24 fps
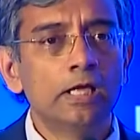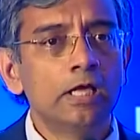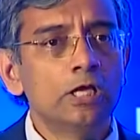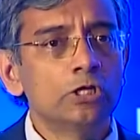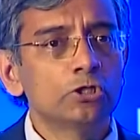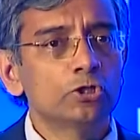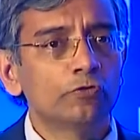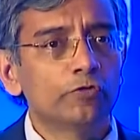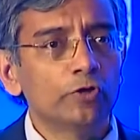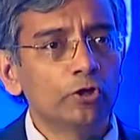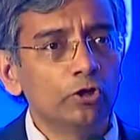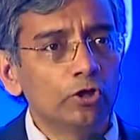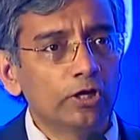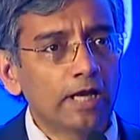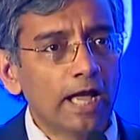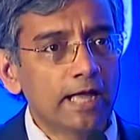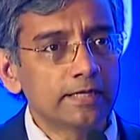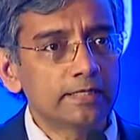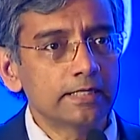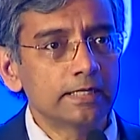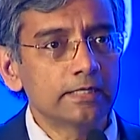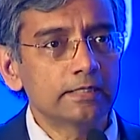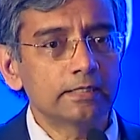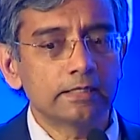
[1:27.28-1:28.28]
So if you look
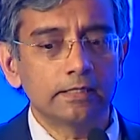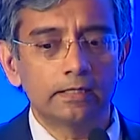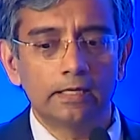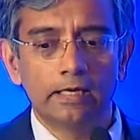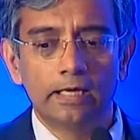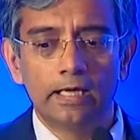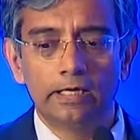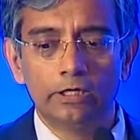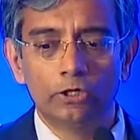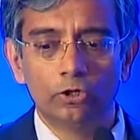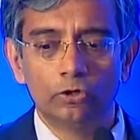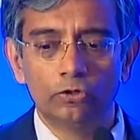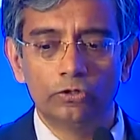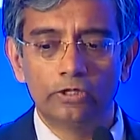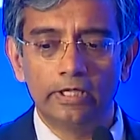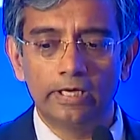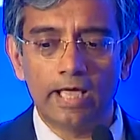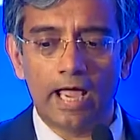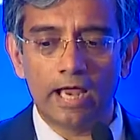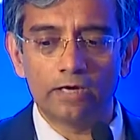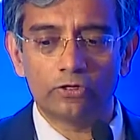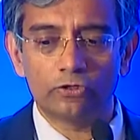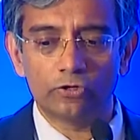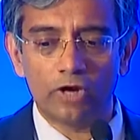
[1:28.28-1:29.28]
at it, you know, the
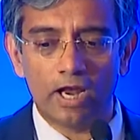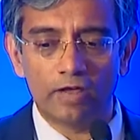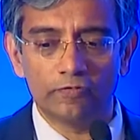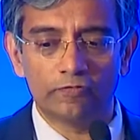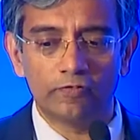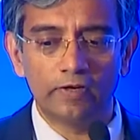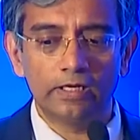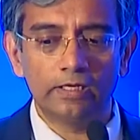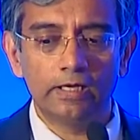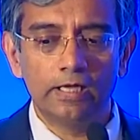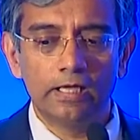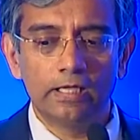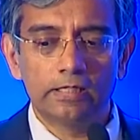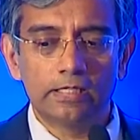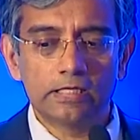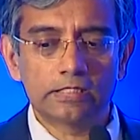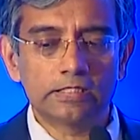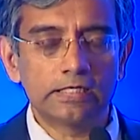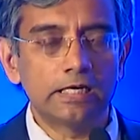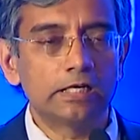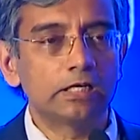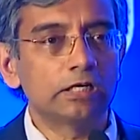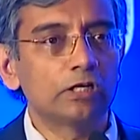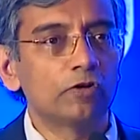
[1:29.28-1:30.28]
air traffic, the
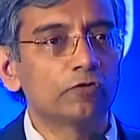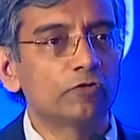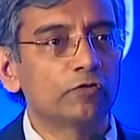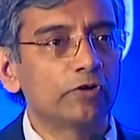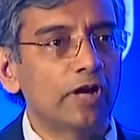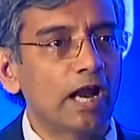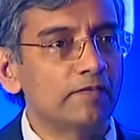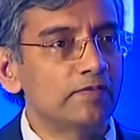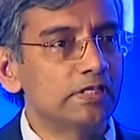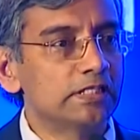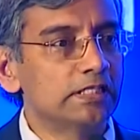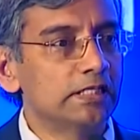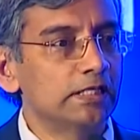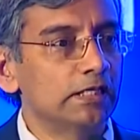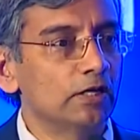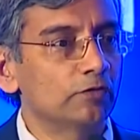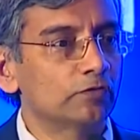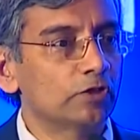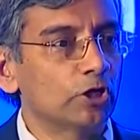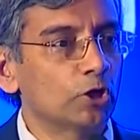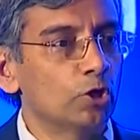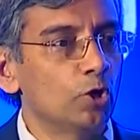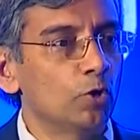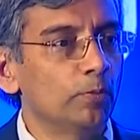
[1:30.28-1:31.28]
center of gravity of
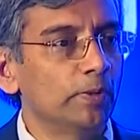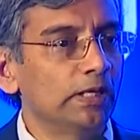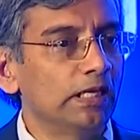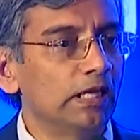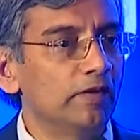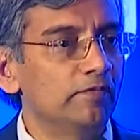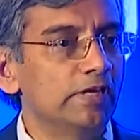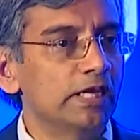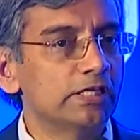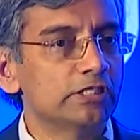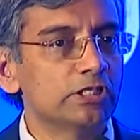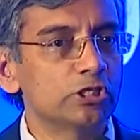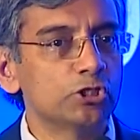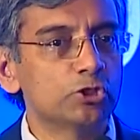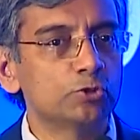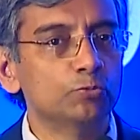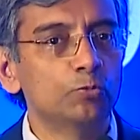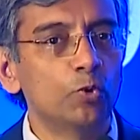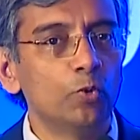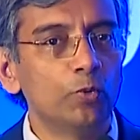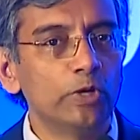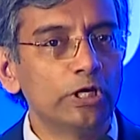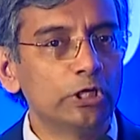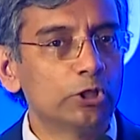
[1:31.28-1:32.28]
the global aviation is
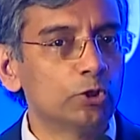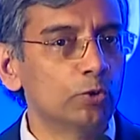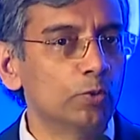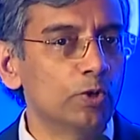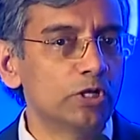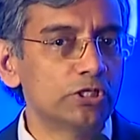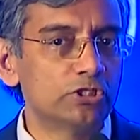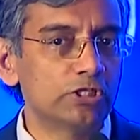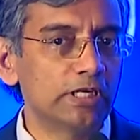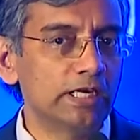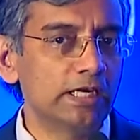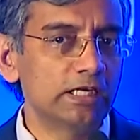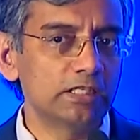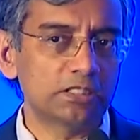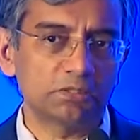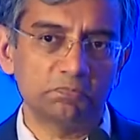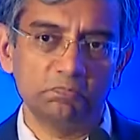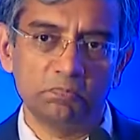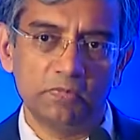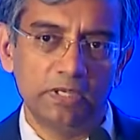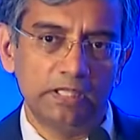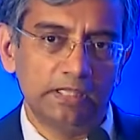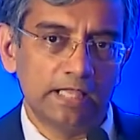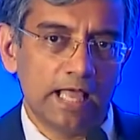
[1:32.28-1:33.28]
moving towards east.
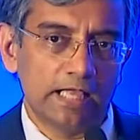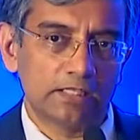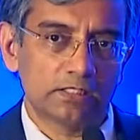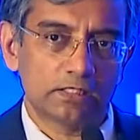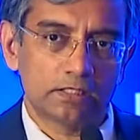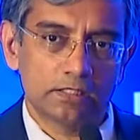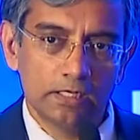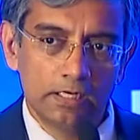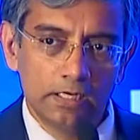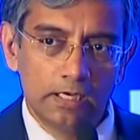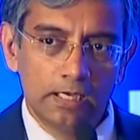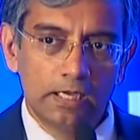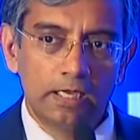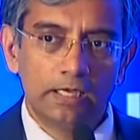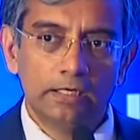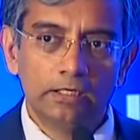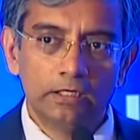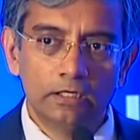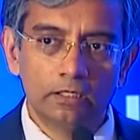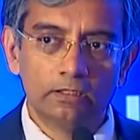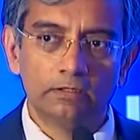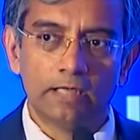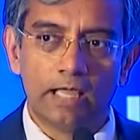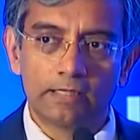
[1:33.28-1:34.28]
I mean, that's
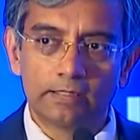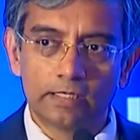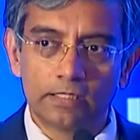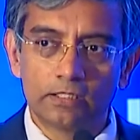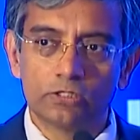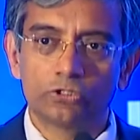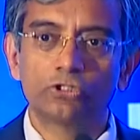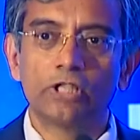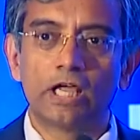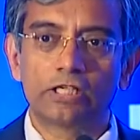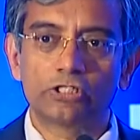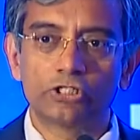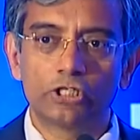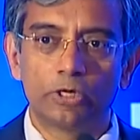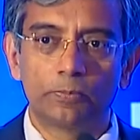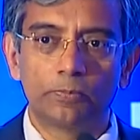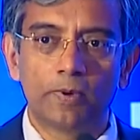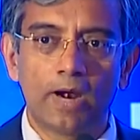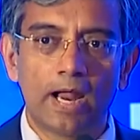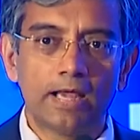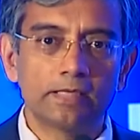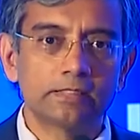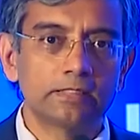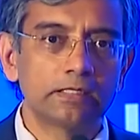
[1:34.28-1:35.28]
nothing that
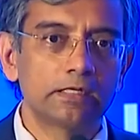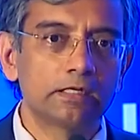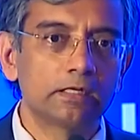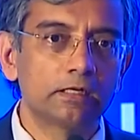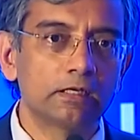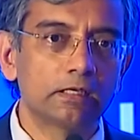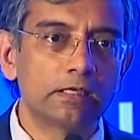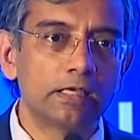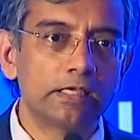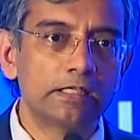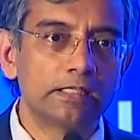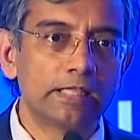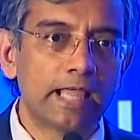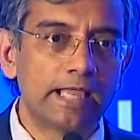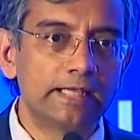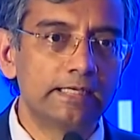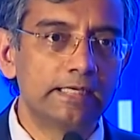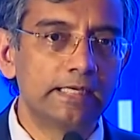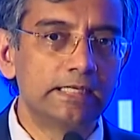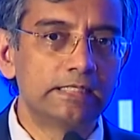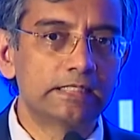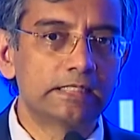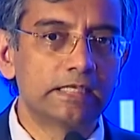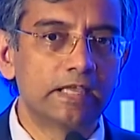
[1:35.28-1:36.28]
surprising. In
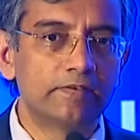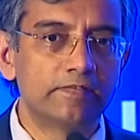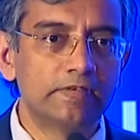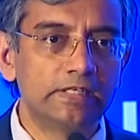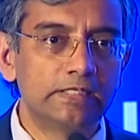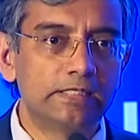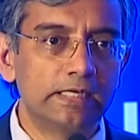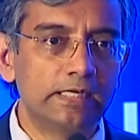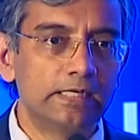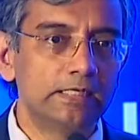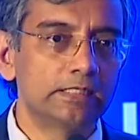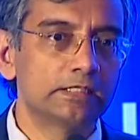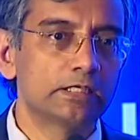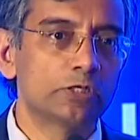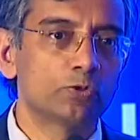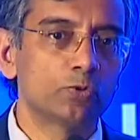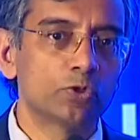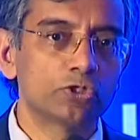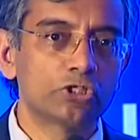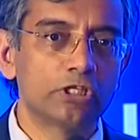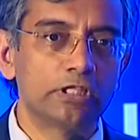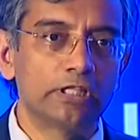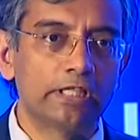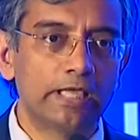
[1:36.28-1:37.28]
1970s, it
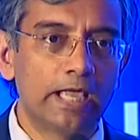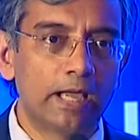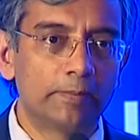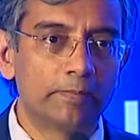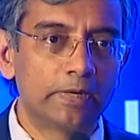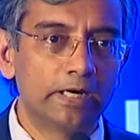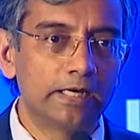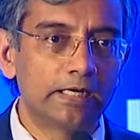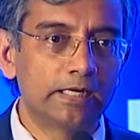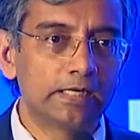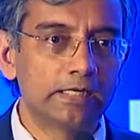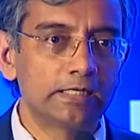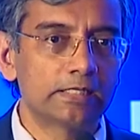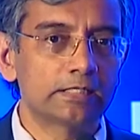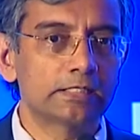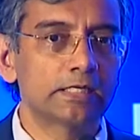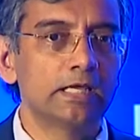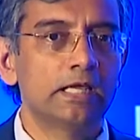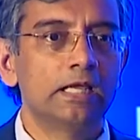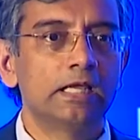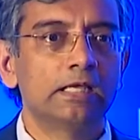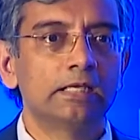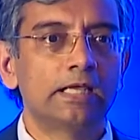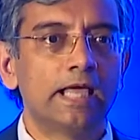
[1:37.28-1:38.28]
was in the Americas,
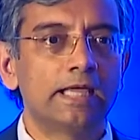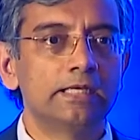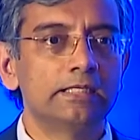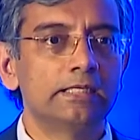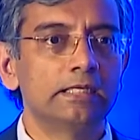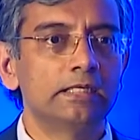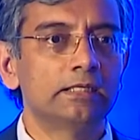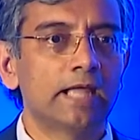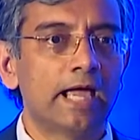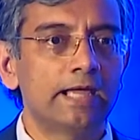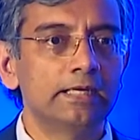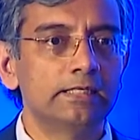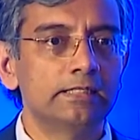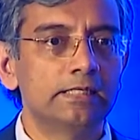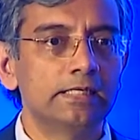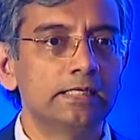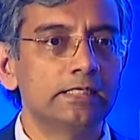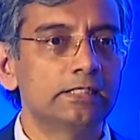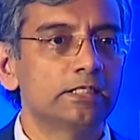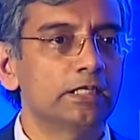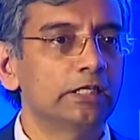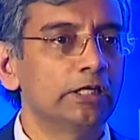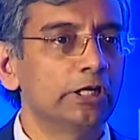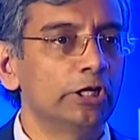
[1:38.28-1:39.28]

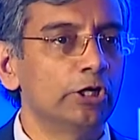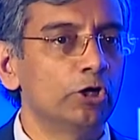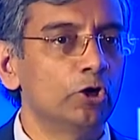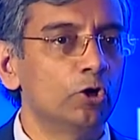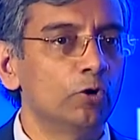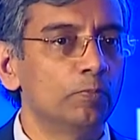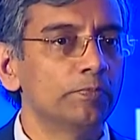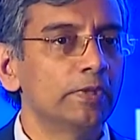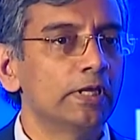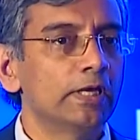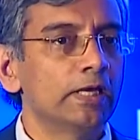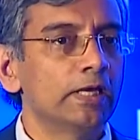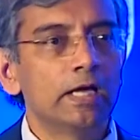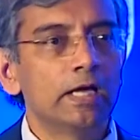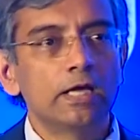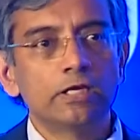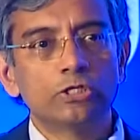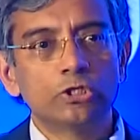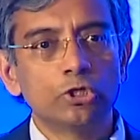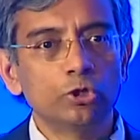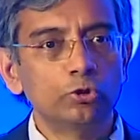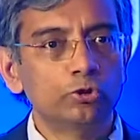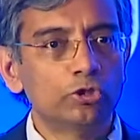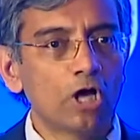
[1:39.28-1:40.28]
1990s in Europe,
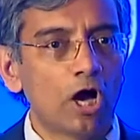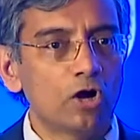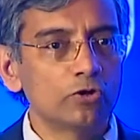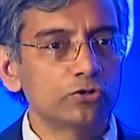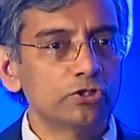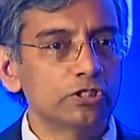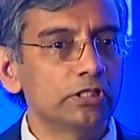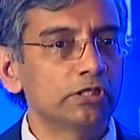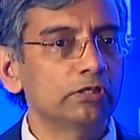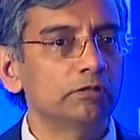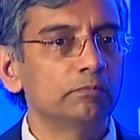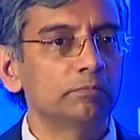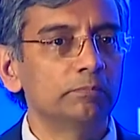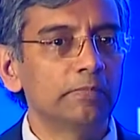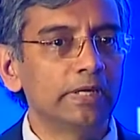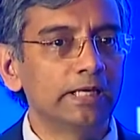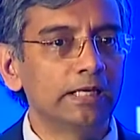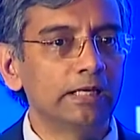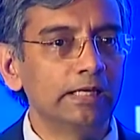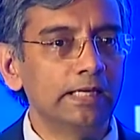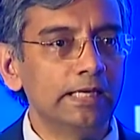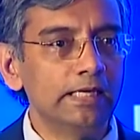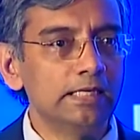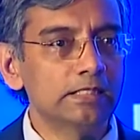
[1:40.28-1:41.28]
2000
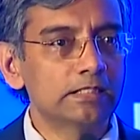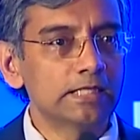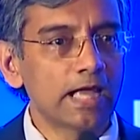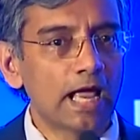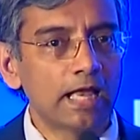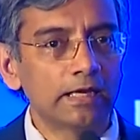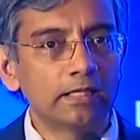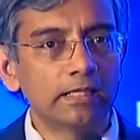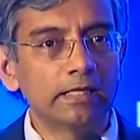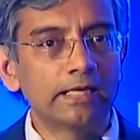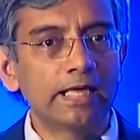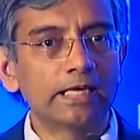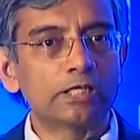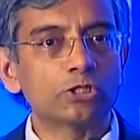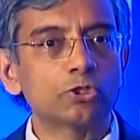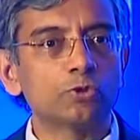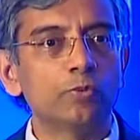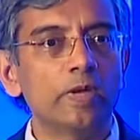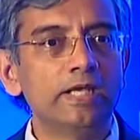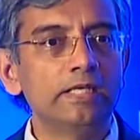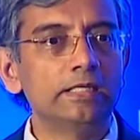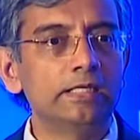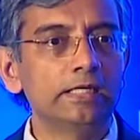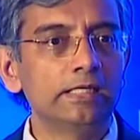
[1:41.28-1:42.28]
Middle East, and in the next
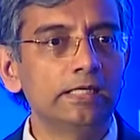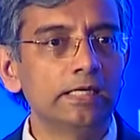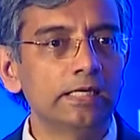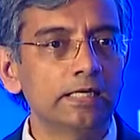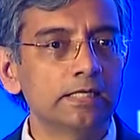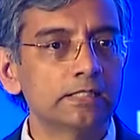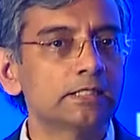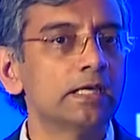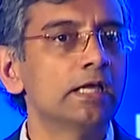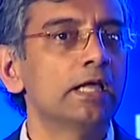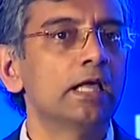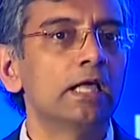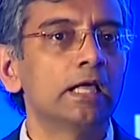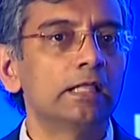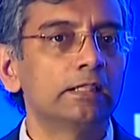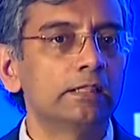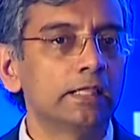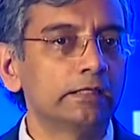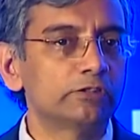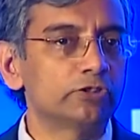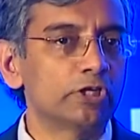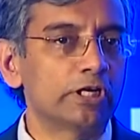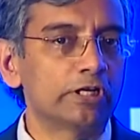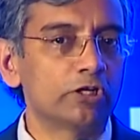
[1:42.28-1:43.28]
20 years,
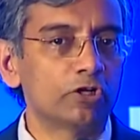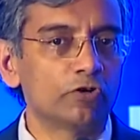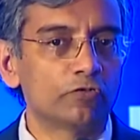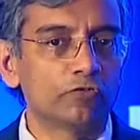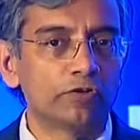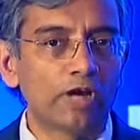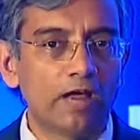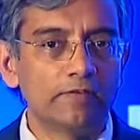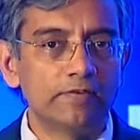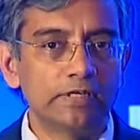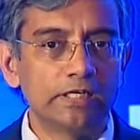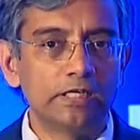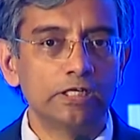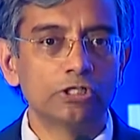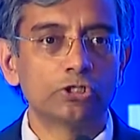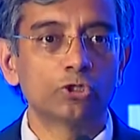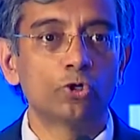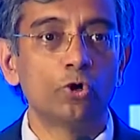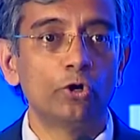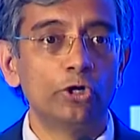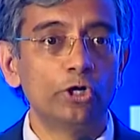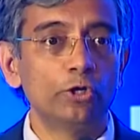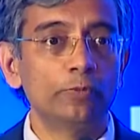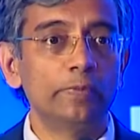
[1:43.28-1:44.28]
the center of gravity is
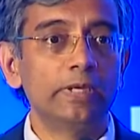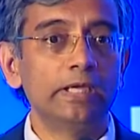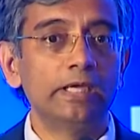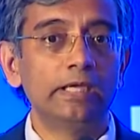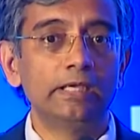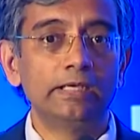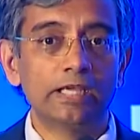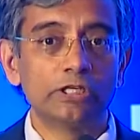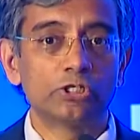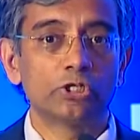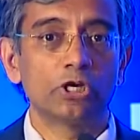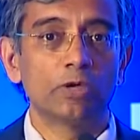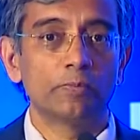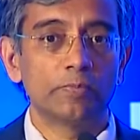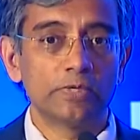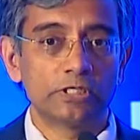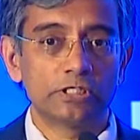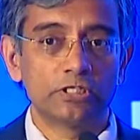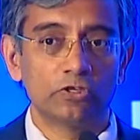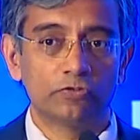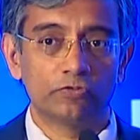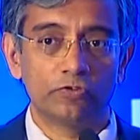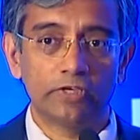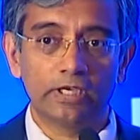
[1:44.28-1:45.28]
going to be in Asia
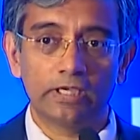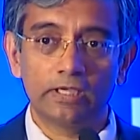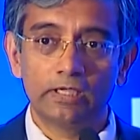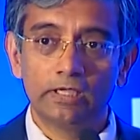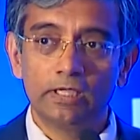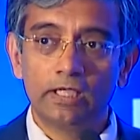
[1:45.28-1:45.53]
Pacific.